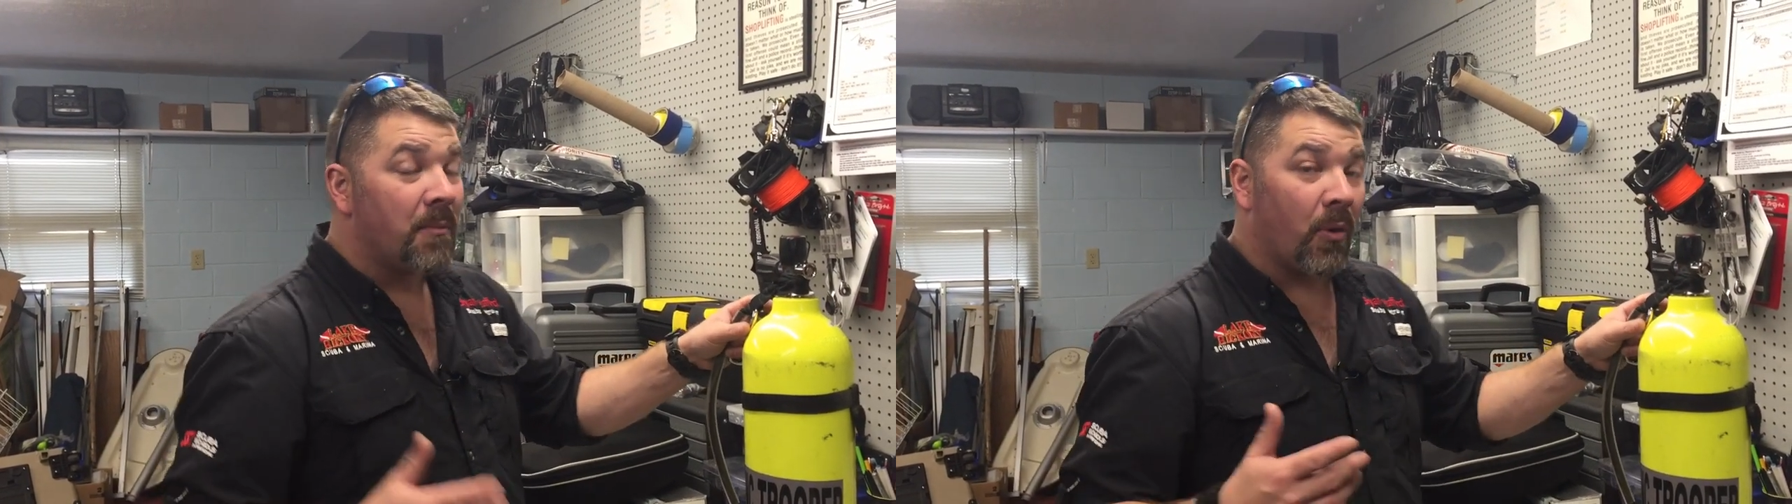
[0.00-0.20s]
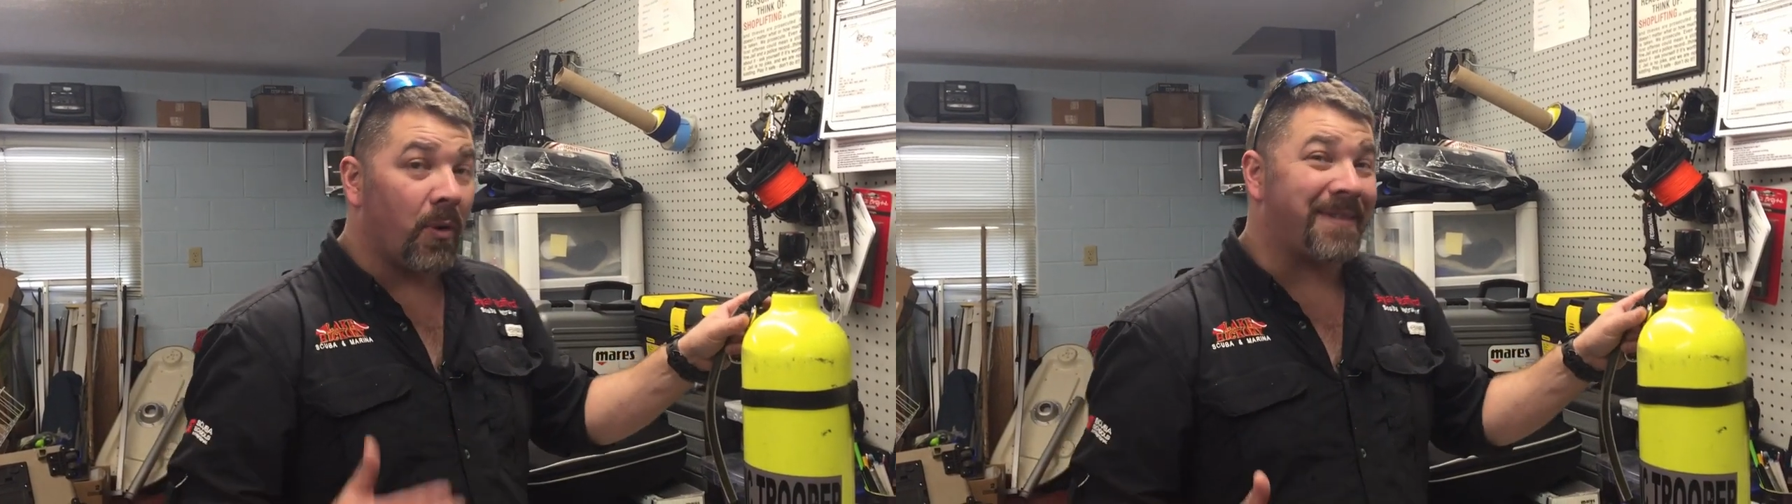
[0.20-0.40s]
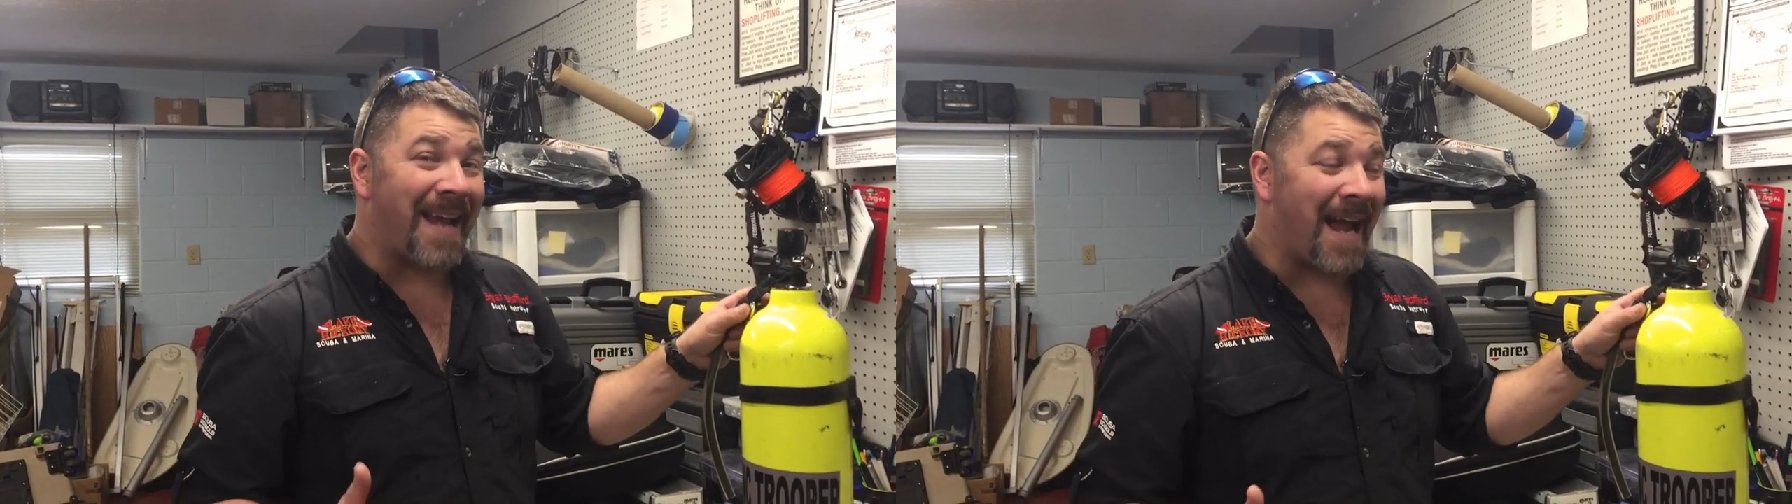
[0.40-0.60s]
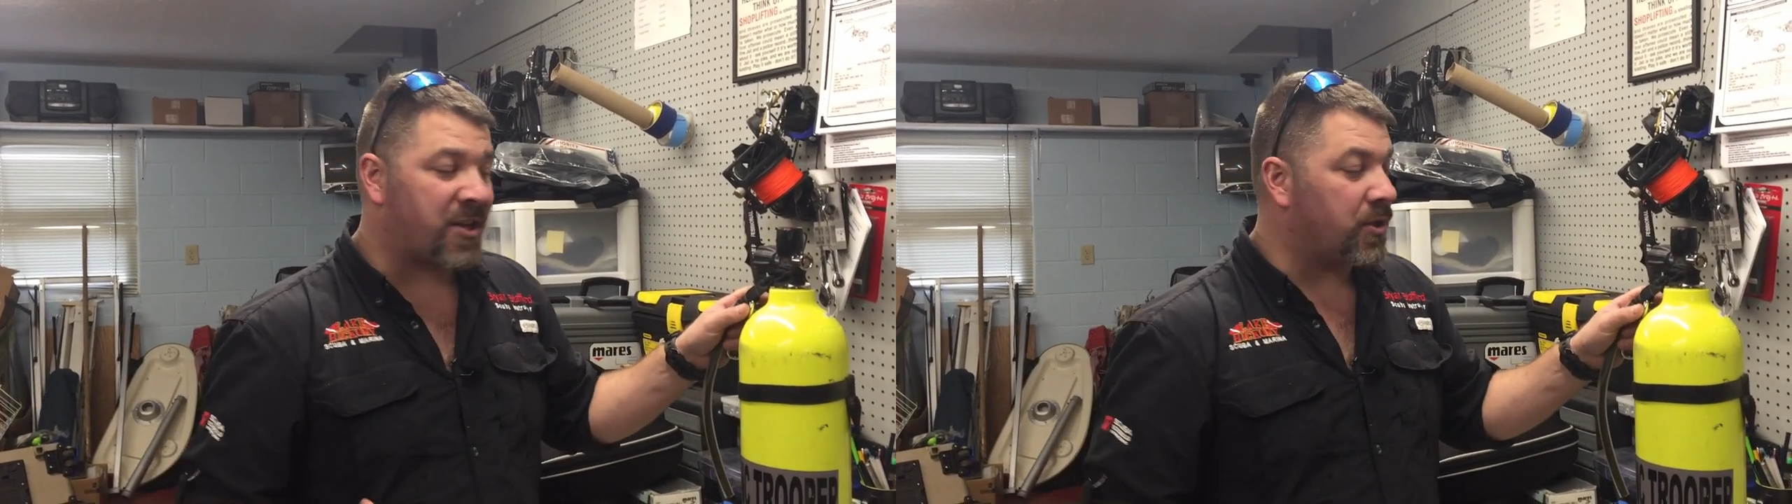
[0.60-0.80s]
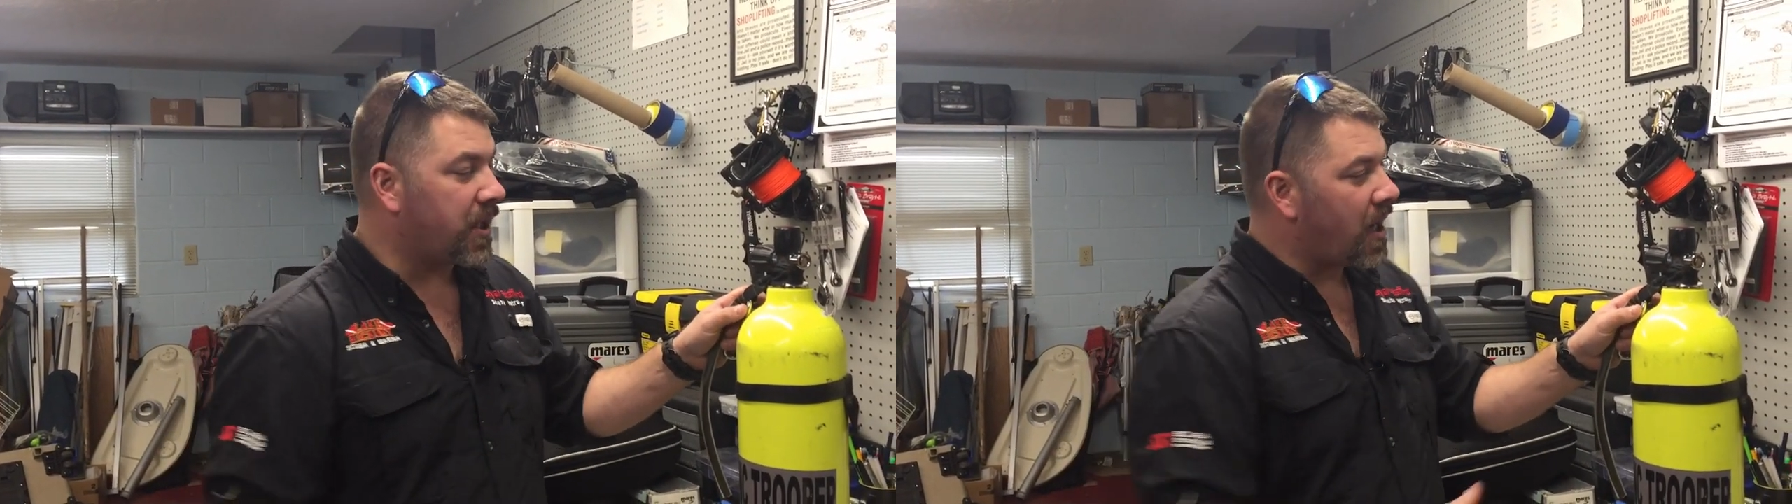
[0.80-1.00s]
But what's
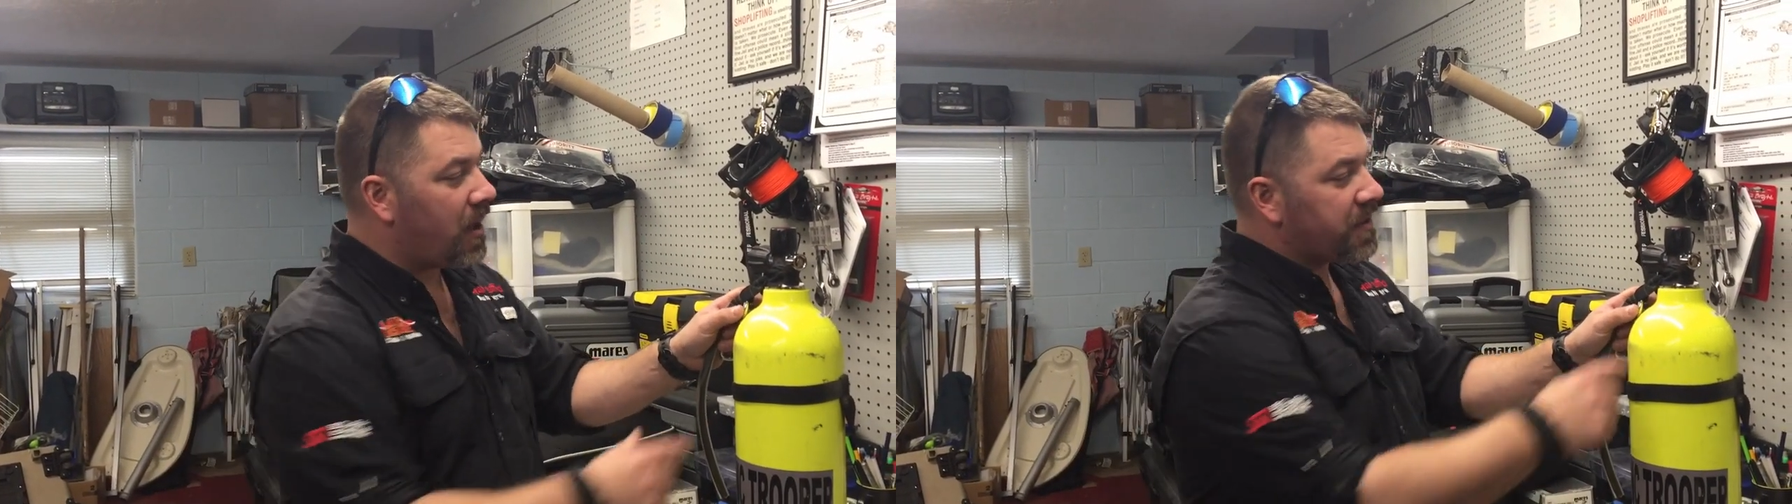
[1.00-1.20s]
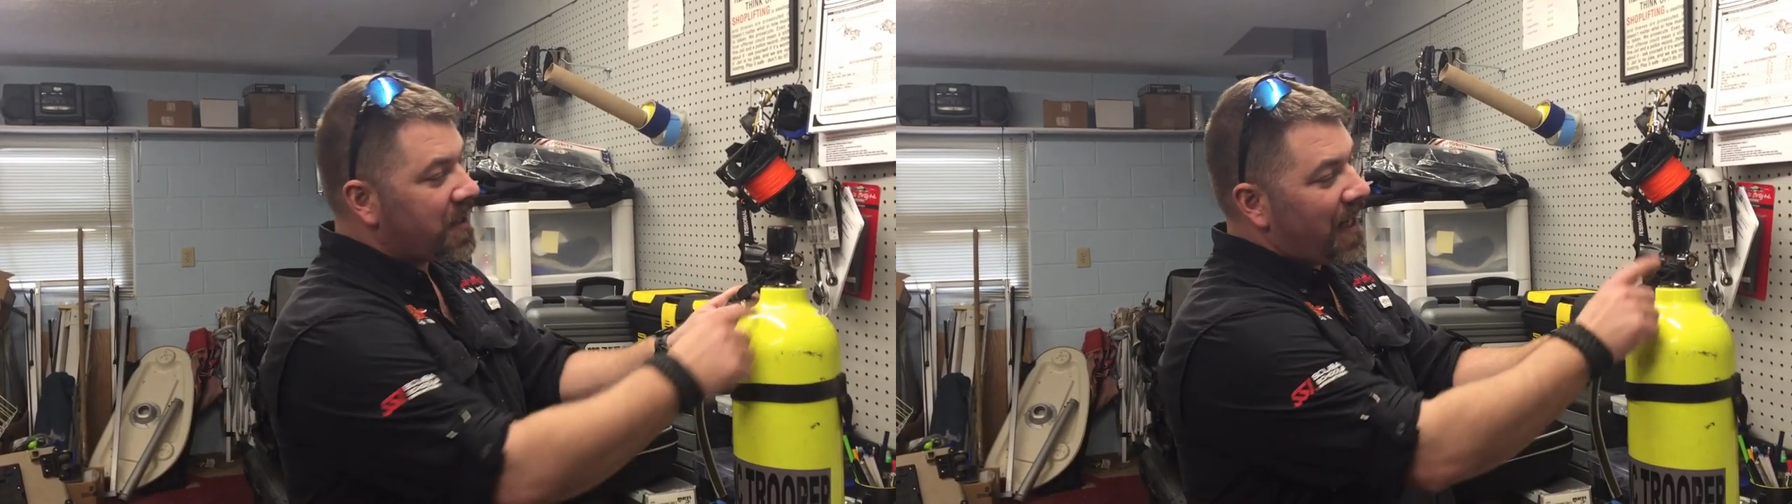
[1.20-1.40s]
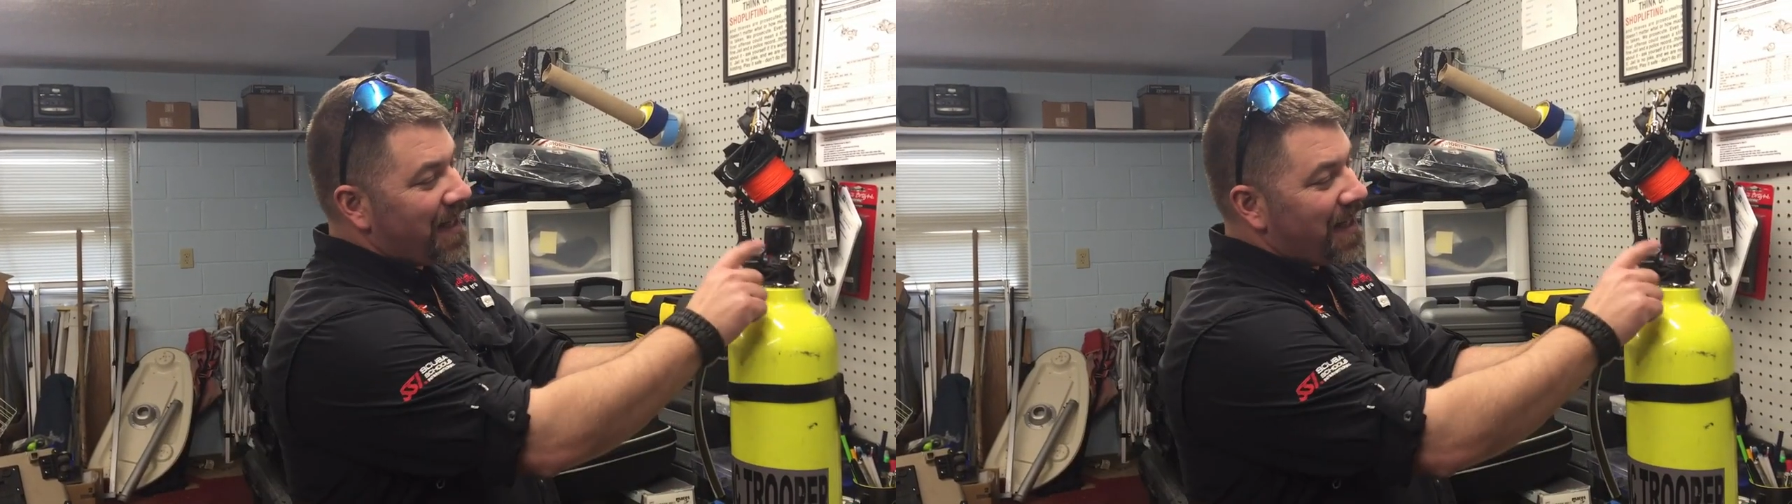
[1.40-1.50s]
actually causing